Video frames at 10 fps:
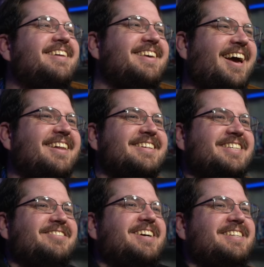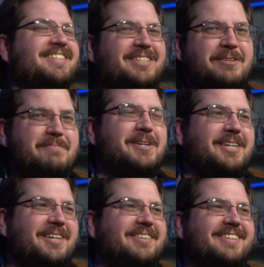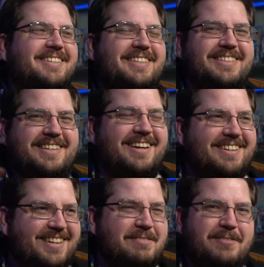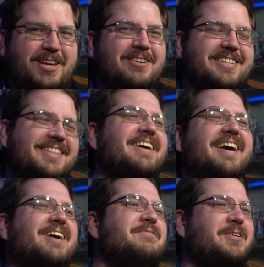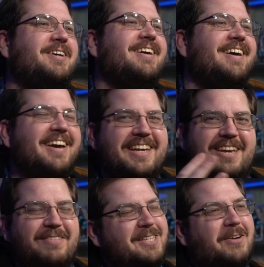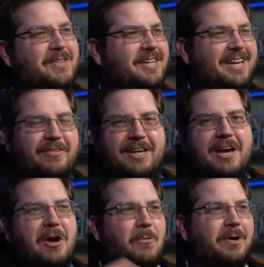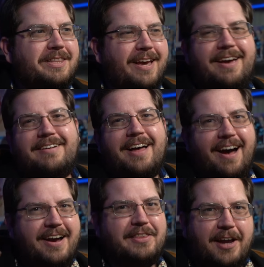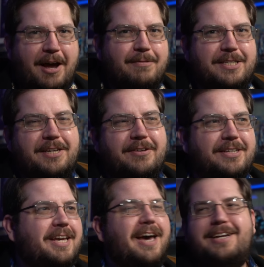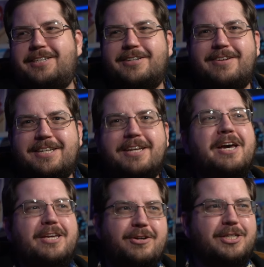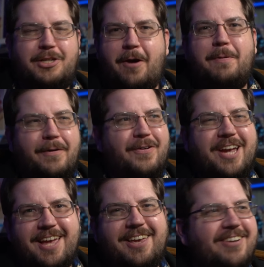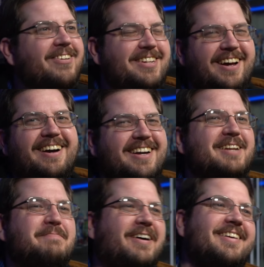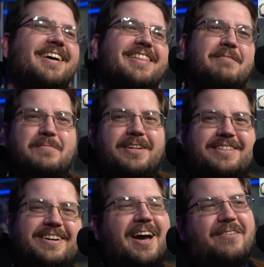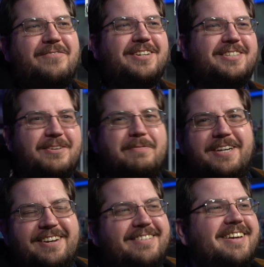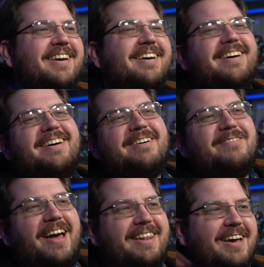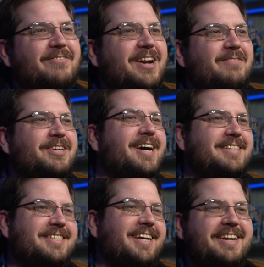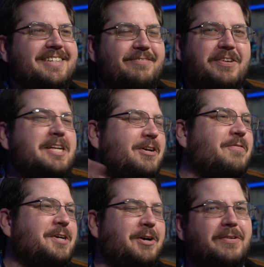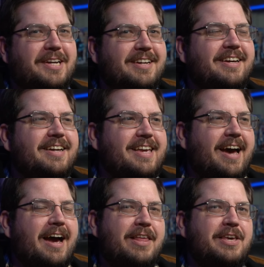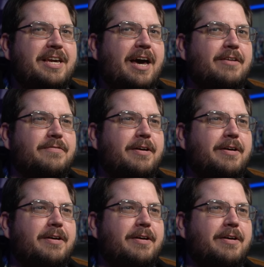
The Alice dress is super cute, and she's the cutest thing ever. And Kiwi's over there like going, what the hell? I thought I was the cutest. And she turned around and said, you're super freaking cute. What are you talking about? That military outfit's super cute. Um, I love whatever you guys changes. And Vena's over there going, yeah, I think out of